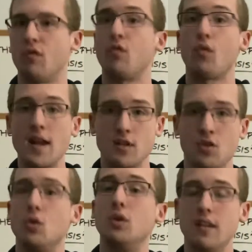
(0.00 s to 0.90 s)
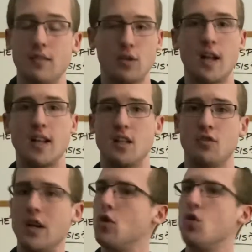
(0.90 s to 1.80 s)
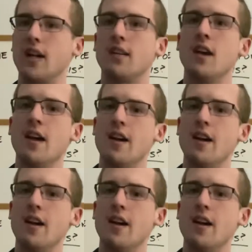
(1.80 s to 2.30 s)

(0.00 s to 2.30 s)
friends who live in the United States already who can